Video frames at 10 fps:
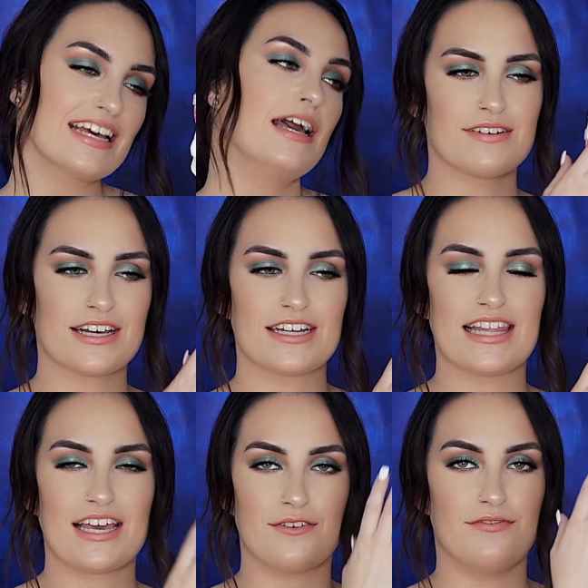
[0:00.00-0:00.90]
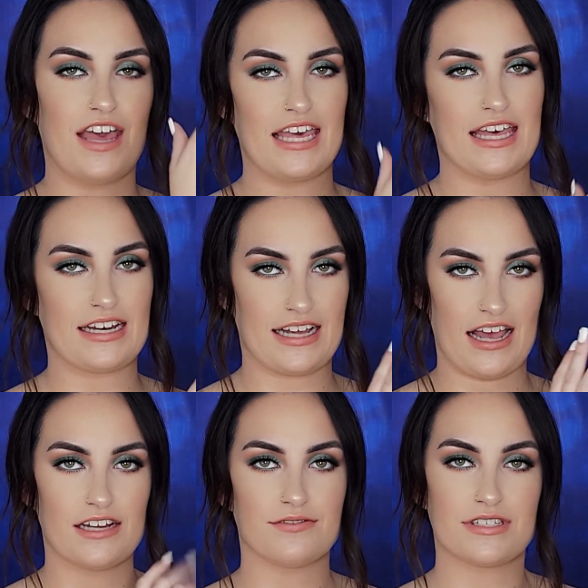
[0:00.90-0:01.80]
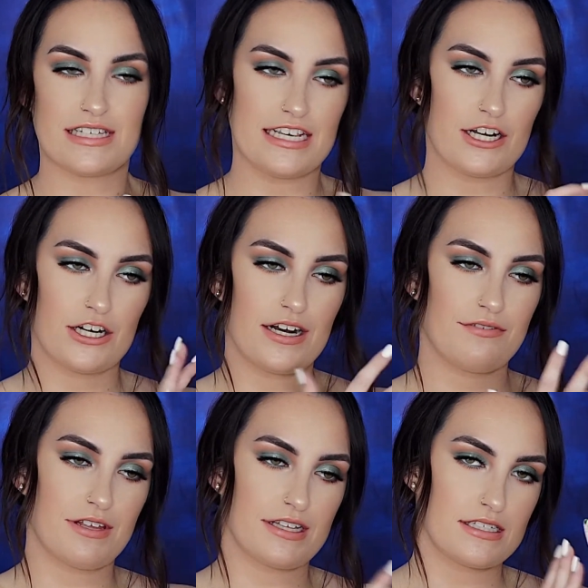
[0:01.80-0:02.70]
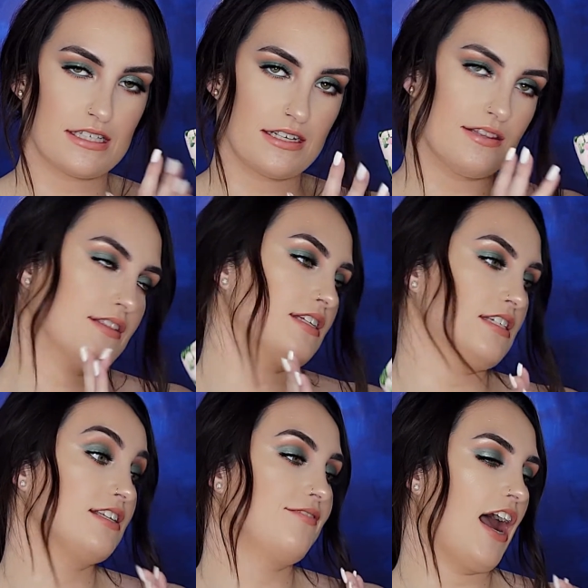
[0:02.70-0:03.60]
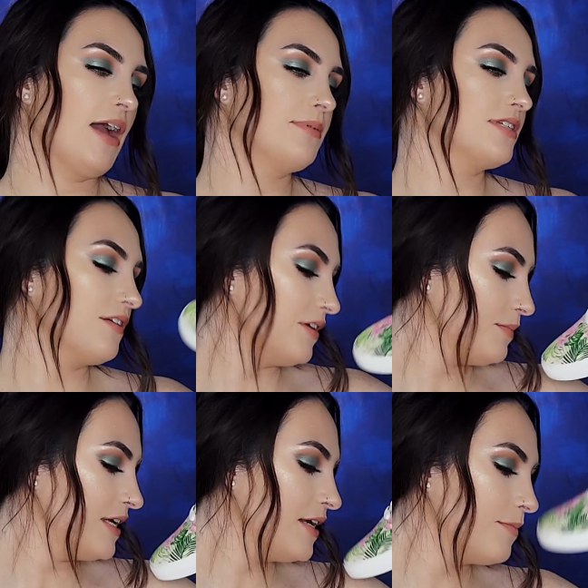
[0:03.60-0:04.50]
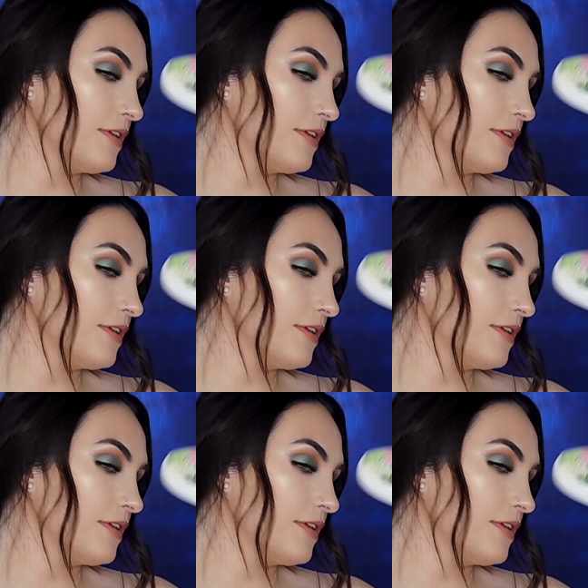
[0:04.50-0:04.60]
I love a good like Van kind of sneaker, and I feel like this is the vibe it's giving me,